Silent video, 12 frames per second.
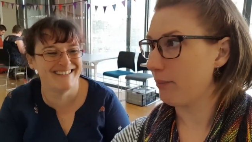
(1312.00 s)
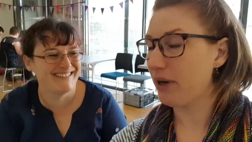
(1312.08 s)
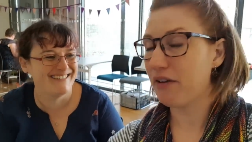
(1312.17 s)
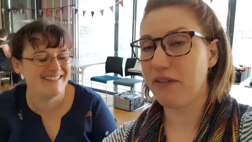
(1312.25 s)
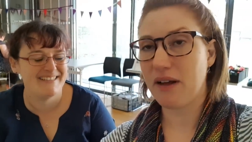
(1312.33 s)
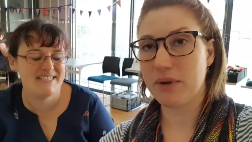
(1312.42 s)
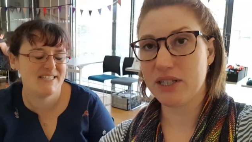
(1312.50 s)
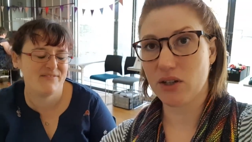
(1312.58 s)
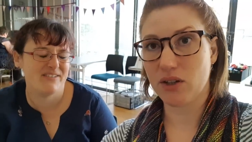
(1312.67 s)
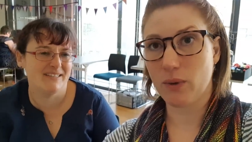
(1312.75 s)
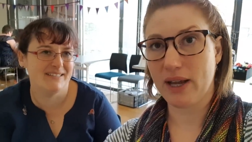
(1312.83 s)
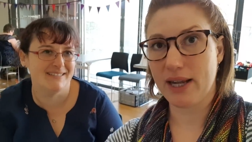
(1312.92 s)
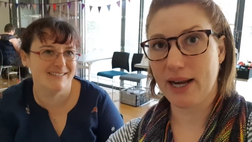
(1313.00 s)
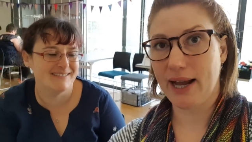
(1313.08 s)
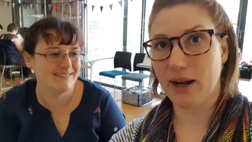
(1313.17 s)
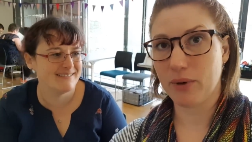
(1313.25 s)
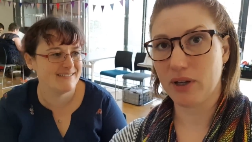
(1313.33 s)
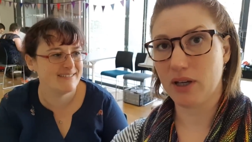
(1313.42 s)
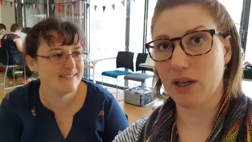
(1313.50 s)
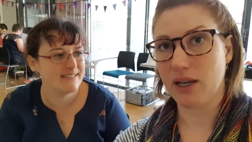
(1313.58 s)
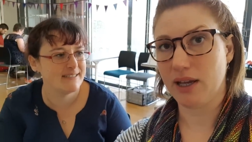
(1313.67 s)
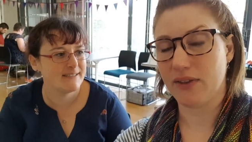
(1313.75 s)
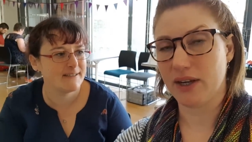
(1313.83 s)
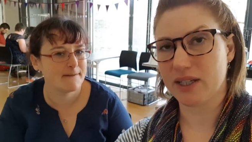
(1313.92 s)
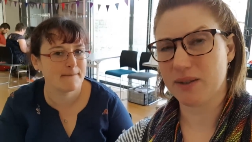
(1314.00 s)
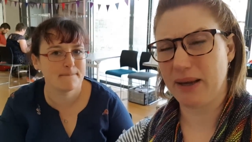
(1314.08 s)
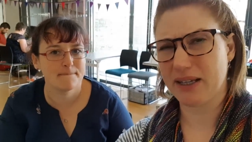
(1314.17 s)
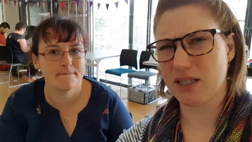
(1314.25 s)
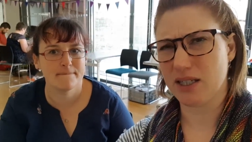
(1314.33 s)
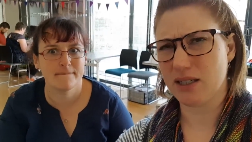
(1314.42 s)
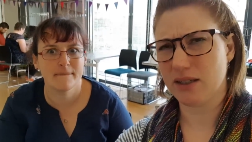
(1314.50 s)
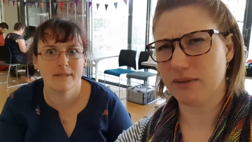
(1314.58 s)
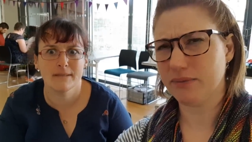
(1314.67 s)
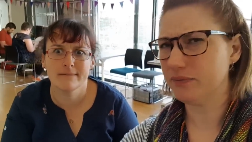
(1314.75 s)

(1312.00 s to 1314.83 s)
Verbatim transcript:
Speaker 1: And my family's on the way an hour earlier than expected.